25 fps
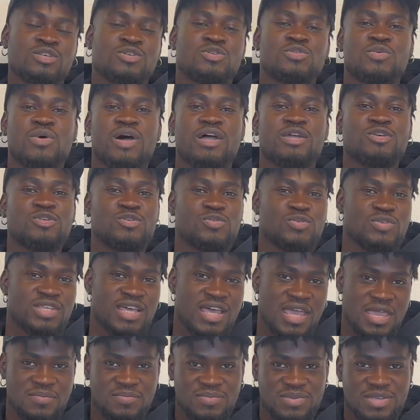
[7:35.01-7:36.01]
So I used to
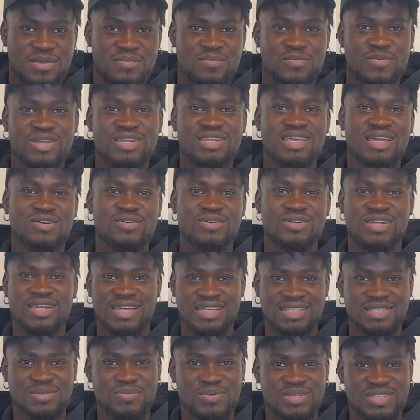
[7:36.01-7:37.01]
time them when they are on
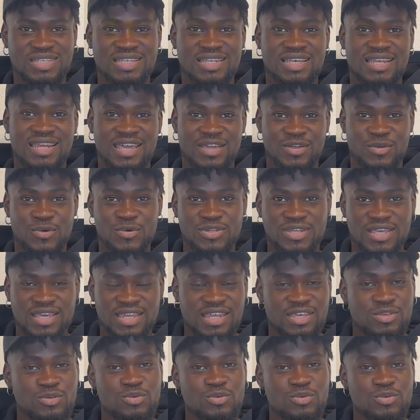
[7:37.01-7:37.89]
90% and I go there,